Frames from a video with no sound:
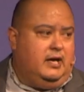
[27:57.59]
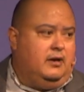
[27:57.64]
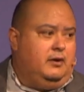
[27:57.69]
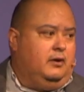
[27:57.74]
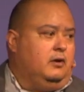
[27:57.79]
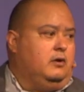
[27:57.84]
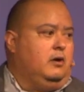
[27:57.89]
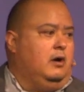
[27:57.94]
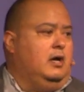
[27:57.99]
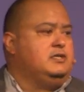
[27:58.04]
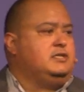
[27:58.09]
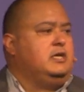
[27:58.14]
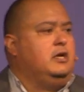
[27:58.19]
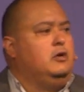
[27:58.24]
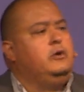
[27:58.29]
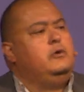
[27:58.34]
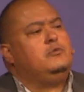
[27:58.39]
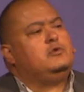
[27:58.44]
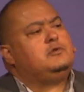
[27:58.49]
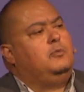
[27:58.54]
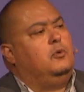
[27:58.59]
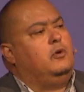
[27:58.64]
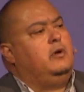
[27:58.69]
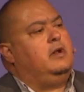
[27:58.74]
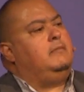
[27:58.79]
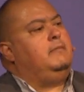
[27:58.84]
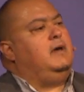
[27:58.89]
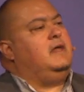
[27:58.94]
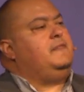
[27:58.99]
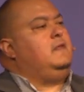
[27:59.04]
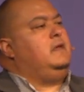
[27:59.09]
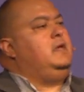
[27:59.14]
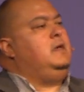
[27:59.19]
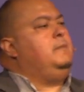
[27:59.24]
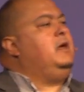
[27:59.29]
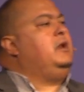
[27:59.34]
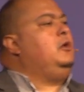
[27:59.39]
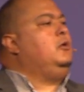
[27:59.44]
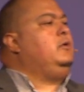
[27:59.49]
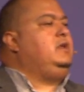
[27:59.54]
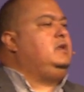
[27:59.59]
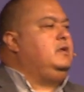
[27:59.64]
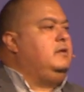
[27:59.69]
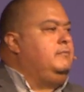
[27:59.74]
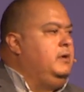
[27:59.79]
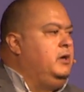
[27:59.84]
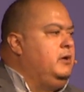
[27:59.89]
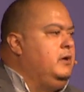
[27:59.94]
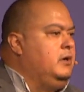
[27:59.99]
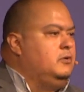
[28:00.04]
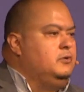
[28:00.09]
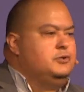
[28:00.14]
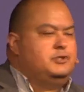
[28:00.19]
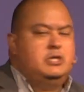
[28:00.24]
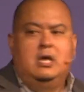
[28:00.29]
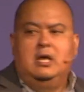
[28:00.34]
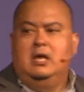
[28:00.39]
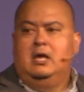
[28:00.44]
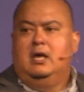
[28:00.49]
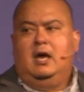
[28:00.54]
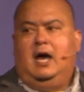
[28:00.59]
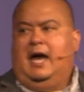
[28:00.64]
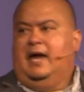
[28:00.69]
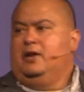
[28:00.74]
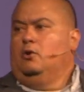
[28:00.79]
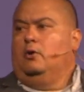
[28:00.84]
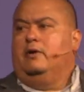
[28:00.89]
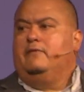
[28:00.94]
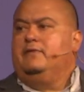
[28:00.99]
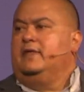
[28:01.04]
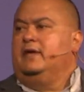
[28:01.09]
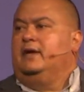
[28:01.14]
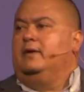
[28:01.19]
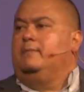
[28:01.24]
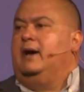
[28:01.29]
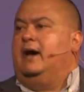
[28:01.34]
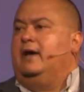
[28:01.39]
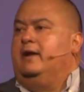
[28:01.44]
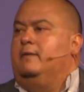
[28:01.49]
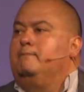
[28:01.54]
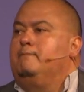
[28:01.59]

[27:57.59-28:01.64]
on a cross. I know he was born in Bethlehem. I know he did miracles. I know everything about him,